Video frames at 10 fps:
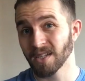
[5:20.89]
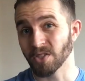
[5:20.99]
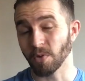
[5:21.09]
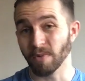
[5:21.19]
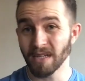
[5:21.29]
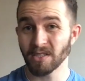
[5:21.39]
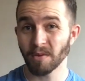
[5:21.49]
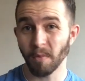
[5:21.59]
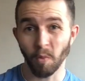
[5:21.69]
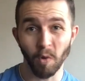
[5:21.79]
So reason
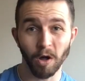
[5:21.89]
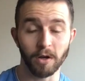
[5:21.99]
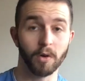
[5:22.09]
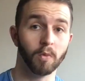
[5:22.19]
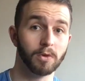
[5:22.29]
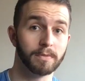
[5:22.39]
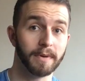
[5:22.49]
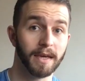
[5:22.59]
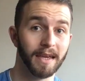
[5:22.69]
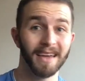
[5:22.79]
number one would
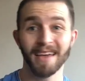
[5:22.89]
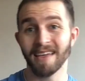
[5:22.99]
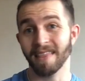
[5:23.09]
be